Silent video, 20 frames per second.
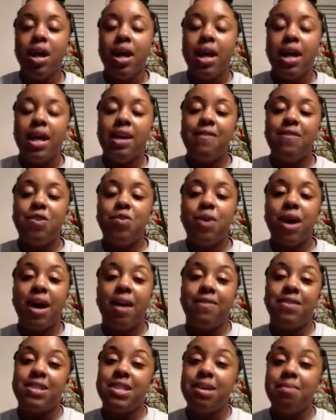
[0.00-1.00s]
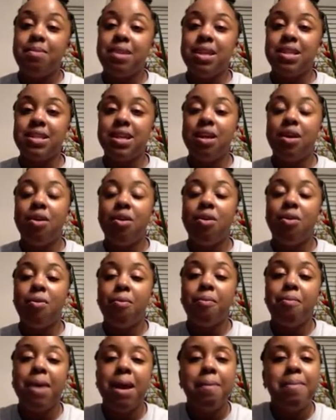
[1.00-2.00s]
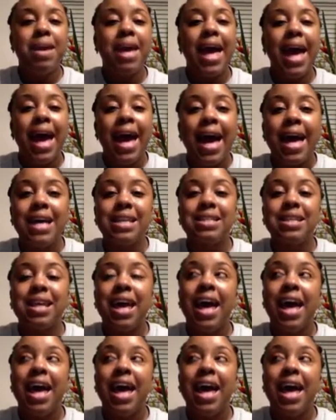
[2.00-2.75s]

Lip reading: if you have siblings at home, maybe ask,